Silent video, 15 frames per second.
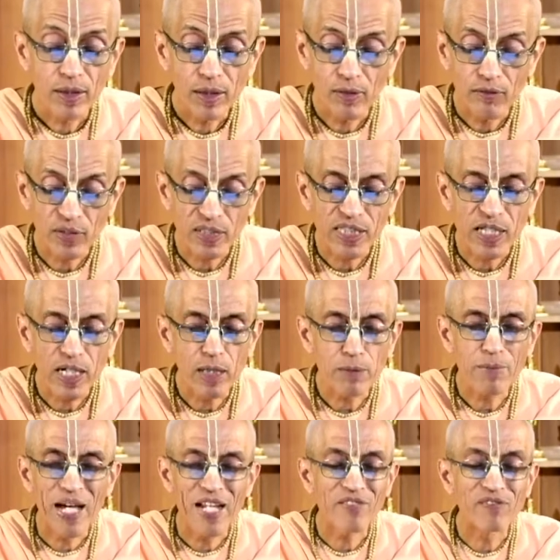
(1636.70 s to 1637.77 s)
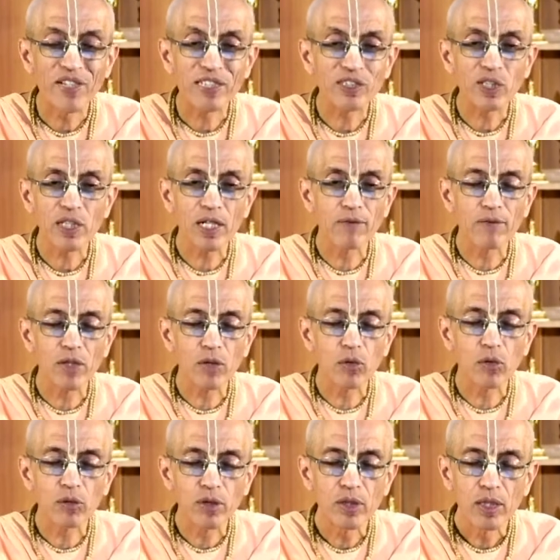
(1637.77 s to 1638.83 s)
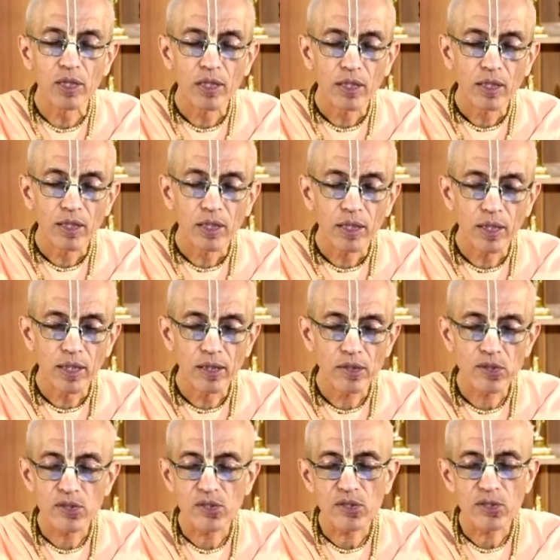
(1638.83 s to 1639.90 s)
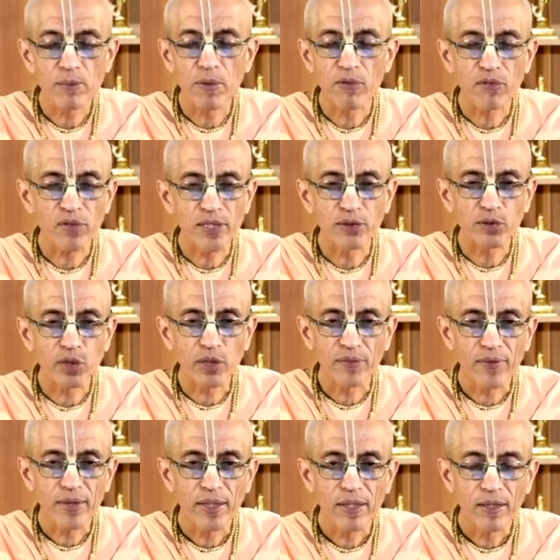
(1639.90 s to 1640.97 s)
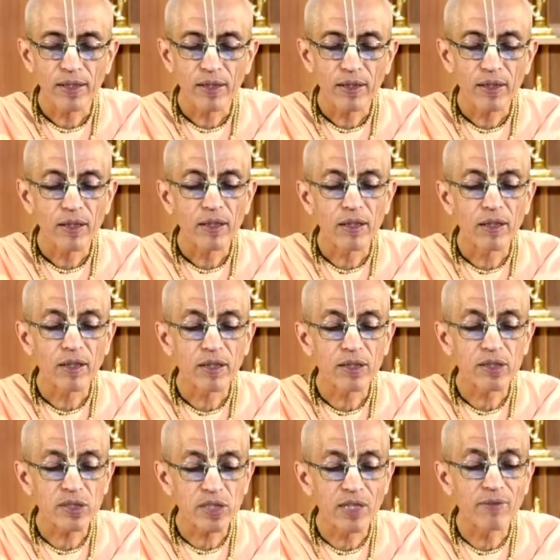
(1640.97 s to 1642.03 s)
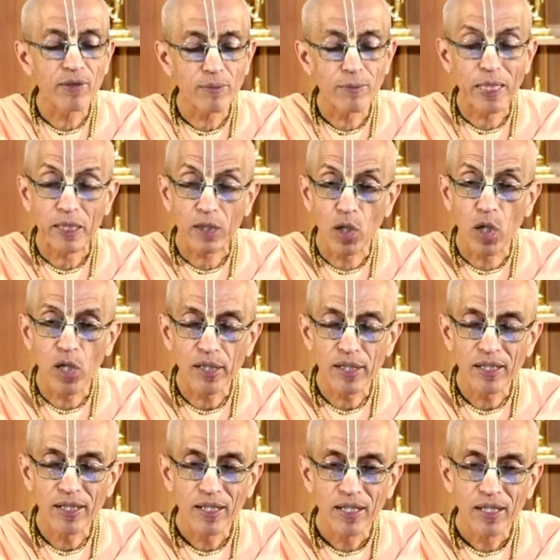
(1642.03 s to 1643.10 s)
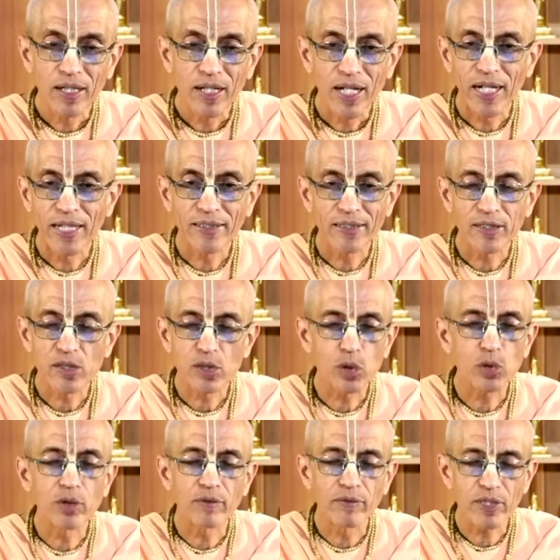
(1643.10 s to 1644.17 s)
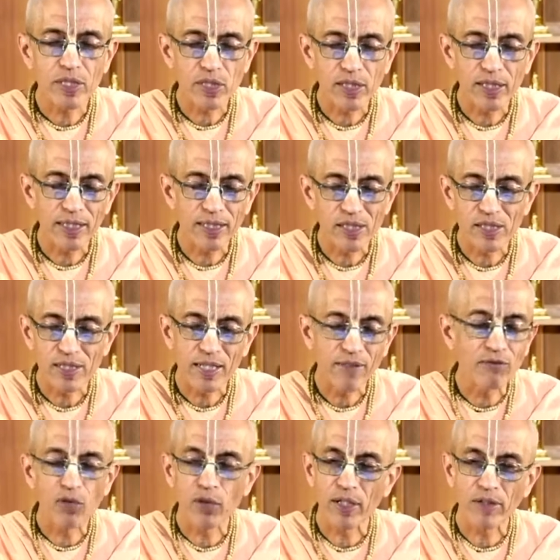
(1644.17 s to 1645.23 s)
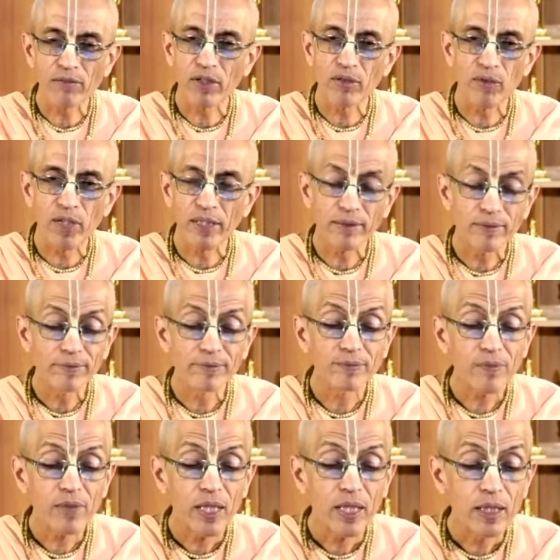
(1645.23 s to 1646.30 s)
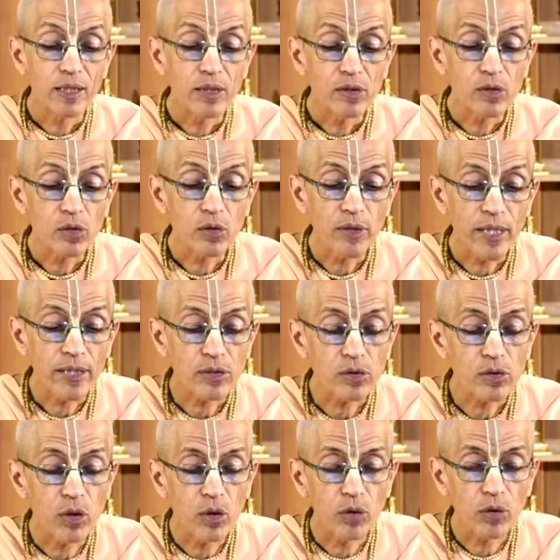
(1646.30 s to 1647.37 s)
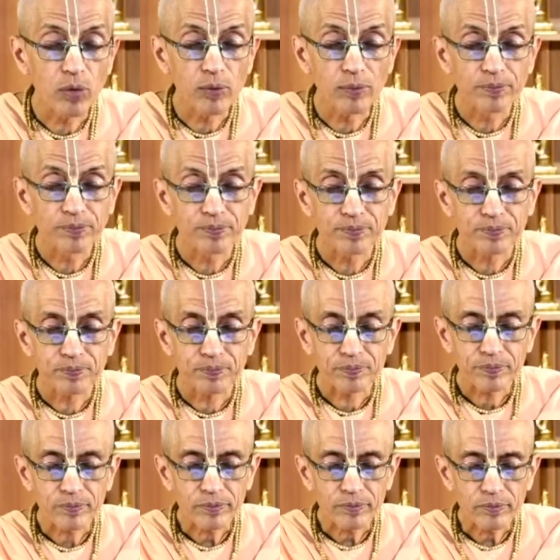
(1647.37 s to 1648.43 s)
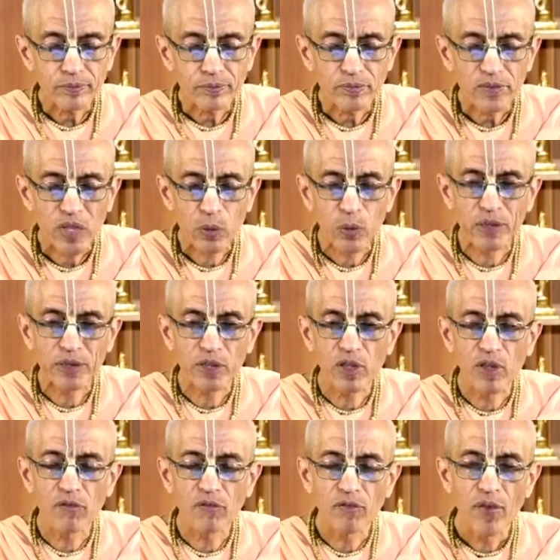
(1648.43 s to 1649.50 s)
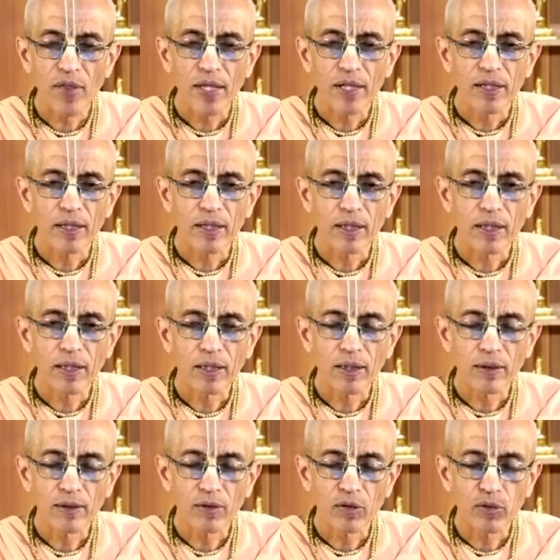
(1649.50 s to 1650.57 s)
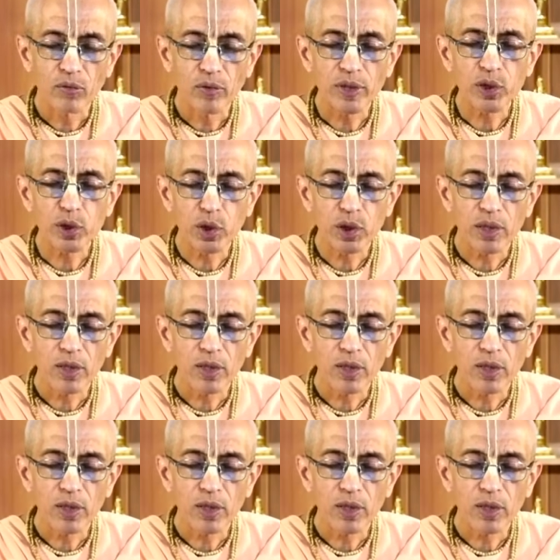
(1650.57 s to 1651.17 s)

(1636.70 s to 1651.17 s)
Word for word: Uh, we cannot manufacture our own uh, system of religion. Uh, it is given by God and it is universal, it is same for everyone. So there is no question of which